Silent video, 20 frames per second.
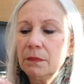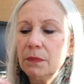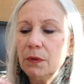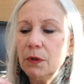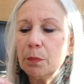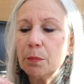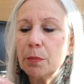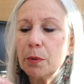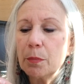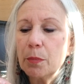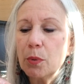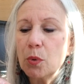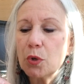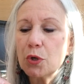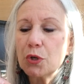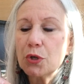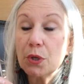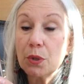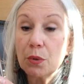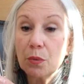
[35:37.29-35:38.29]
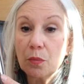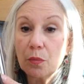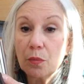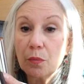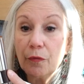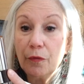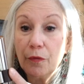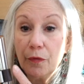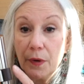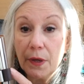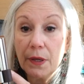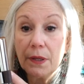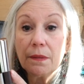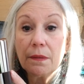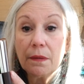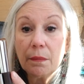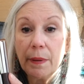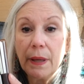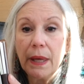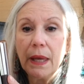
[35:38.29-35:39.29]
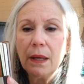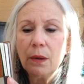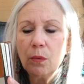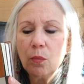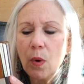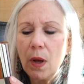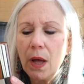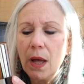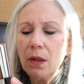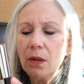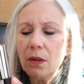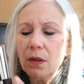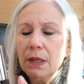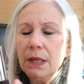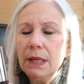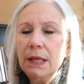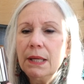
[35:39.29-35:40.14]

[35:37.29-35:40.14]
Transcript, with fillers: the proportion fit the pen well,